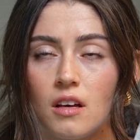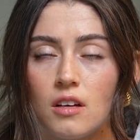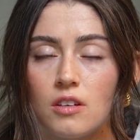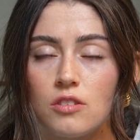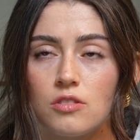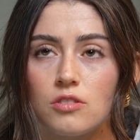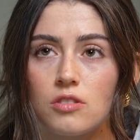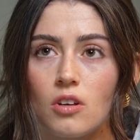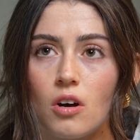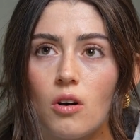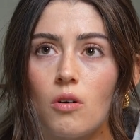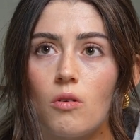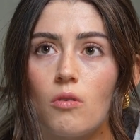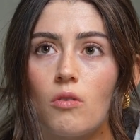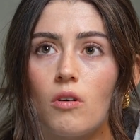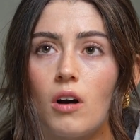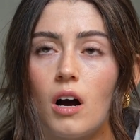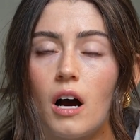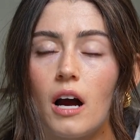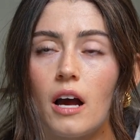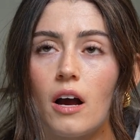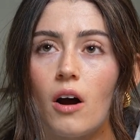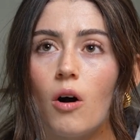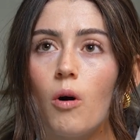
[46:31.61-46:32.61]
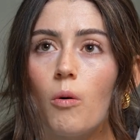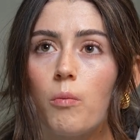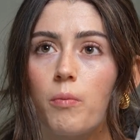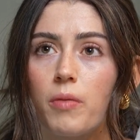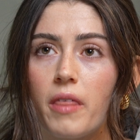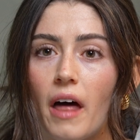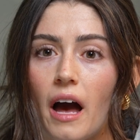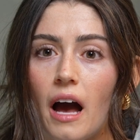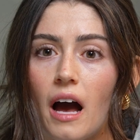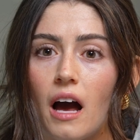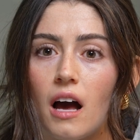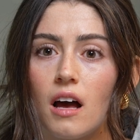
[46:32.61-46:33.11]
So I hope
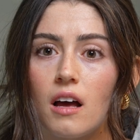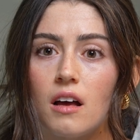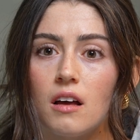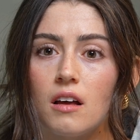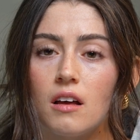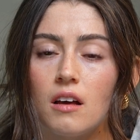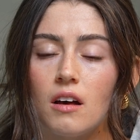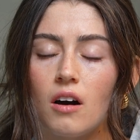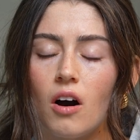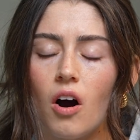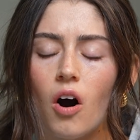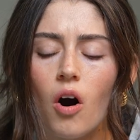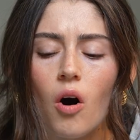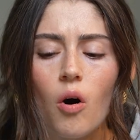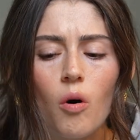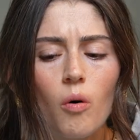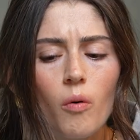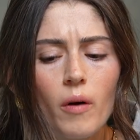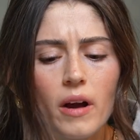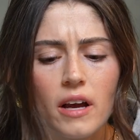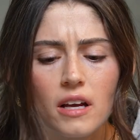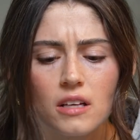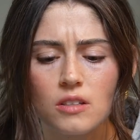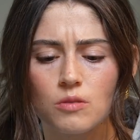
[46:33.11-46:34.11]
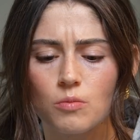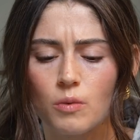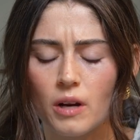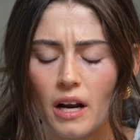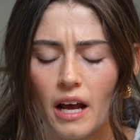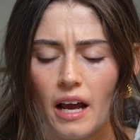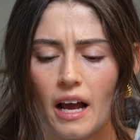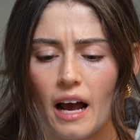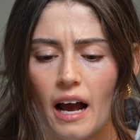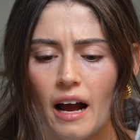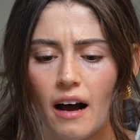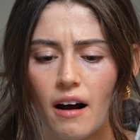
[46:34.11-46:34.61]
that always when
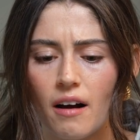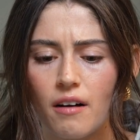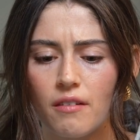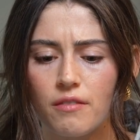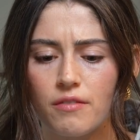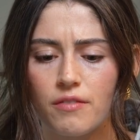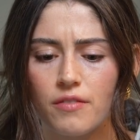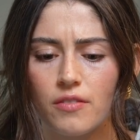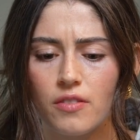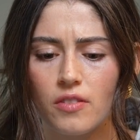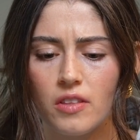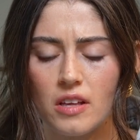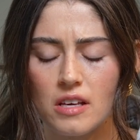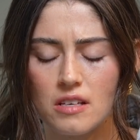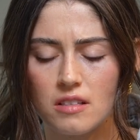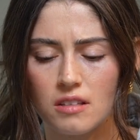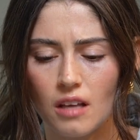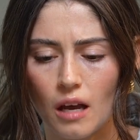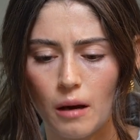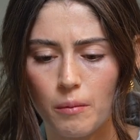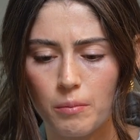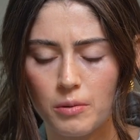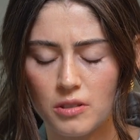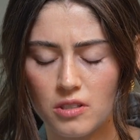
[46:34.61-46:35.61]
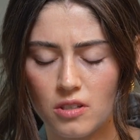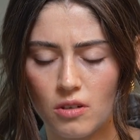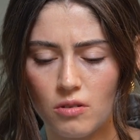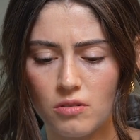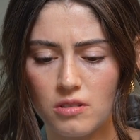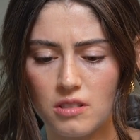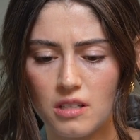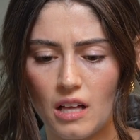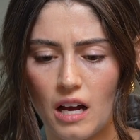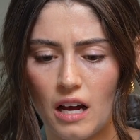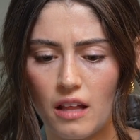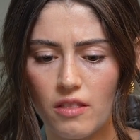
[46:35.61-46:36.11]
I have these
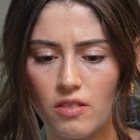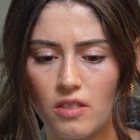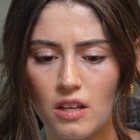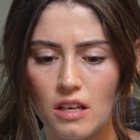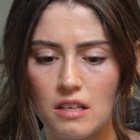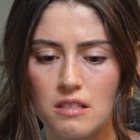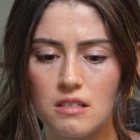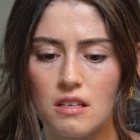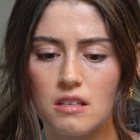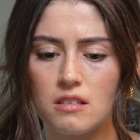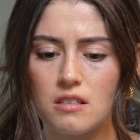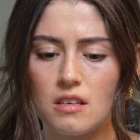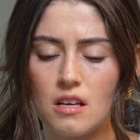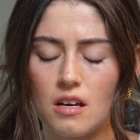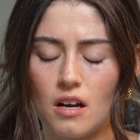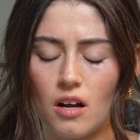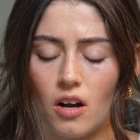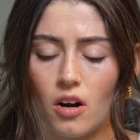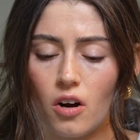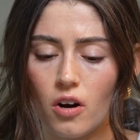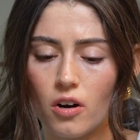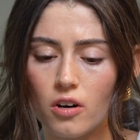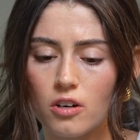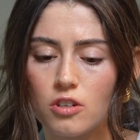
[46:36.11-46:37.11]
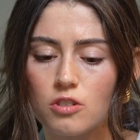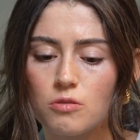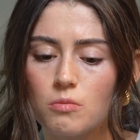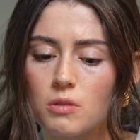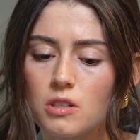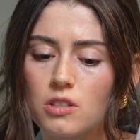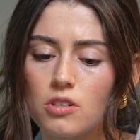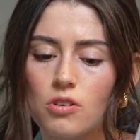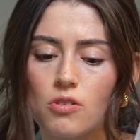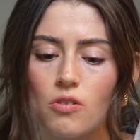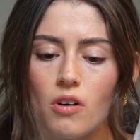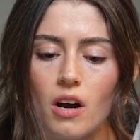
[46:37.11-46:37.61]
episodes that this is an
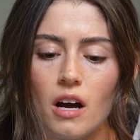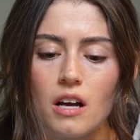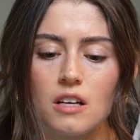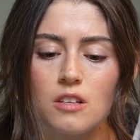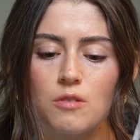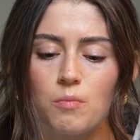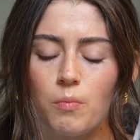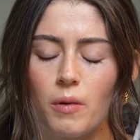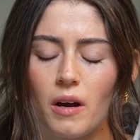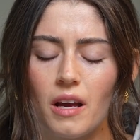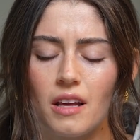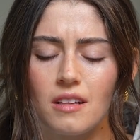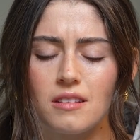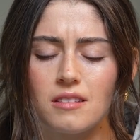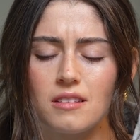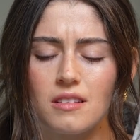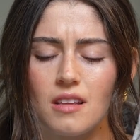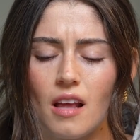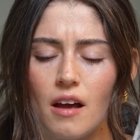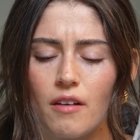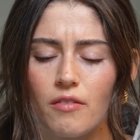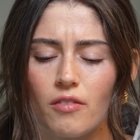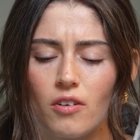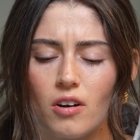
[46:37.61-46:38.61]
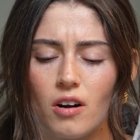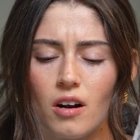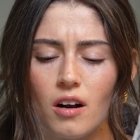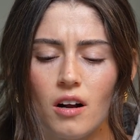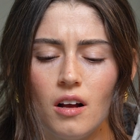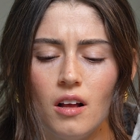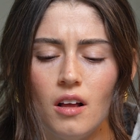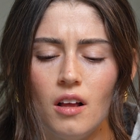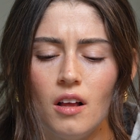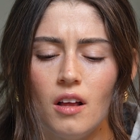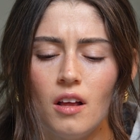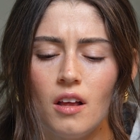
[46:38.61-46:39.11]
encouragement to you guys, but it's never
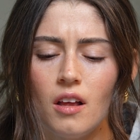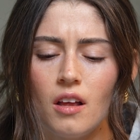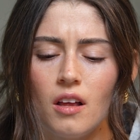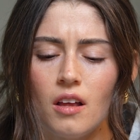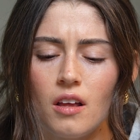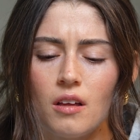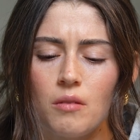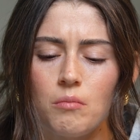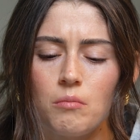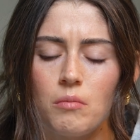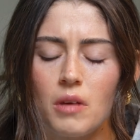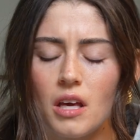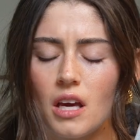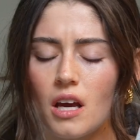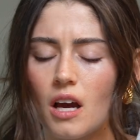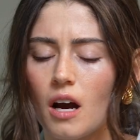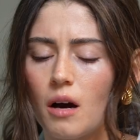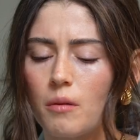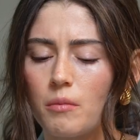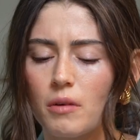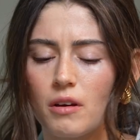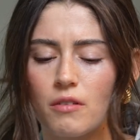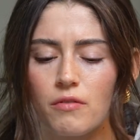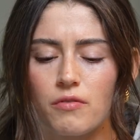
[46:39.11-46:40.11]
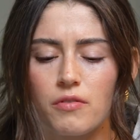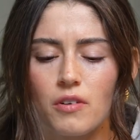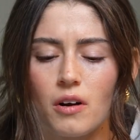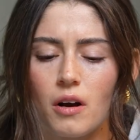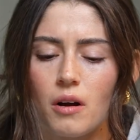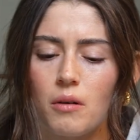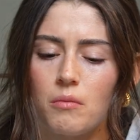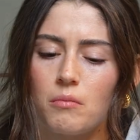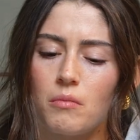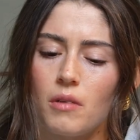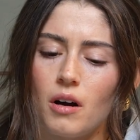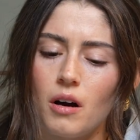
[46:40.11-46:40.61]
me coming
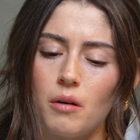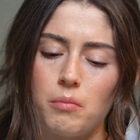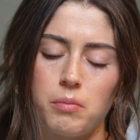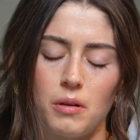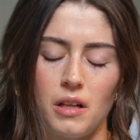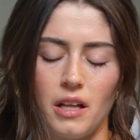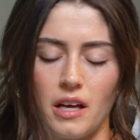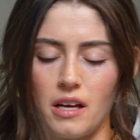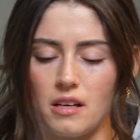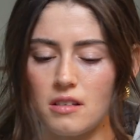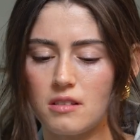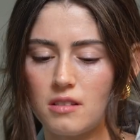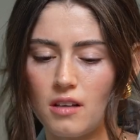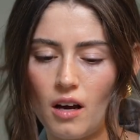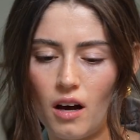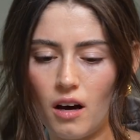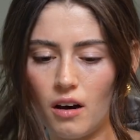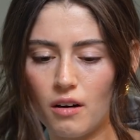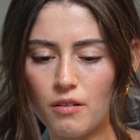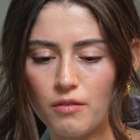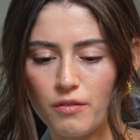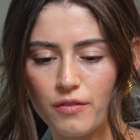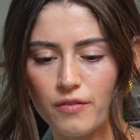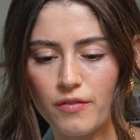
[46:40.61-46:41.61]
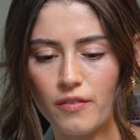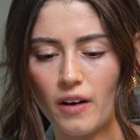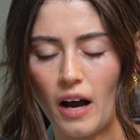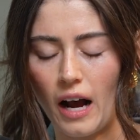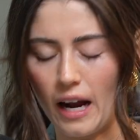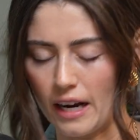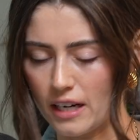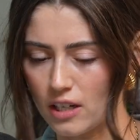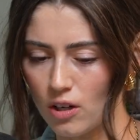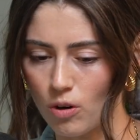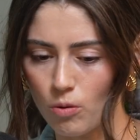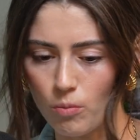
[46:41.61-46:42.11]
from a place of
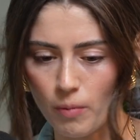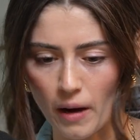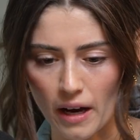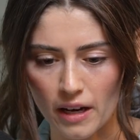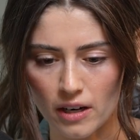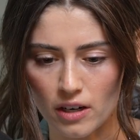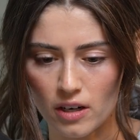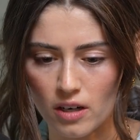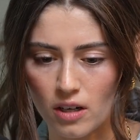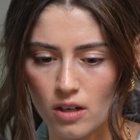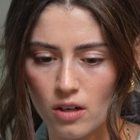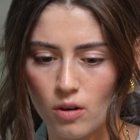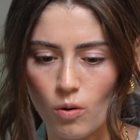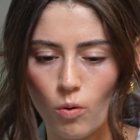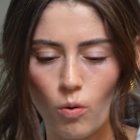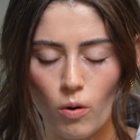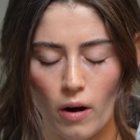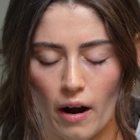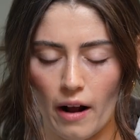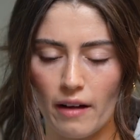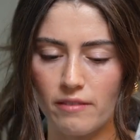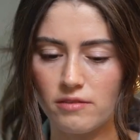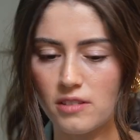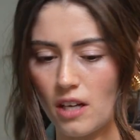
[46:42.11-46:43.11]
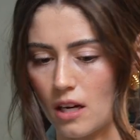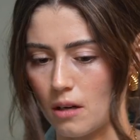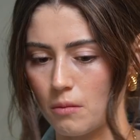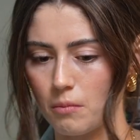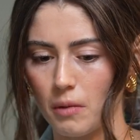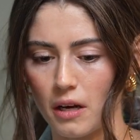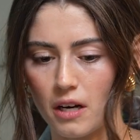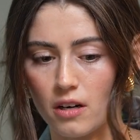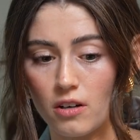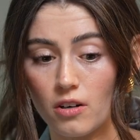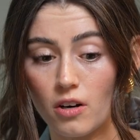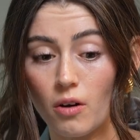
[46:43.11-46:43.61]
I know better or I've done
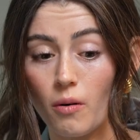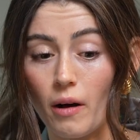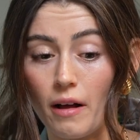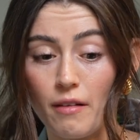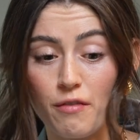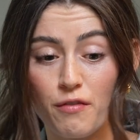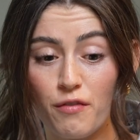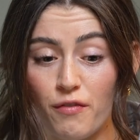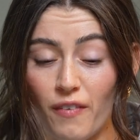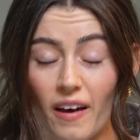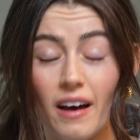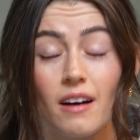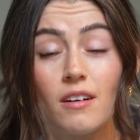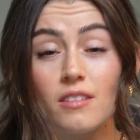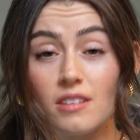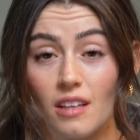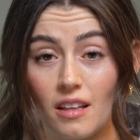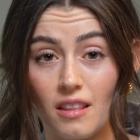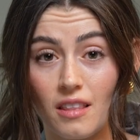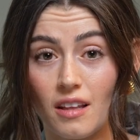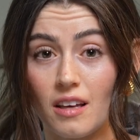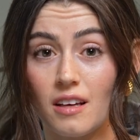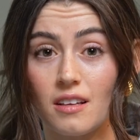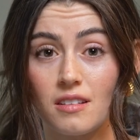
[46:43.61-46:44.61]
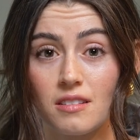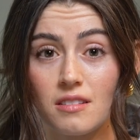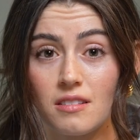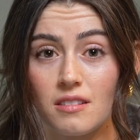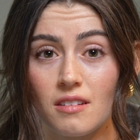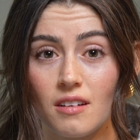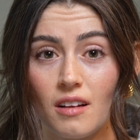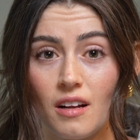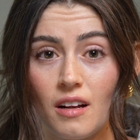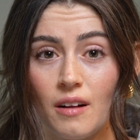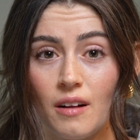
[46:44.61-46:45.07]
better. No, I failed at this.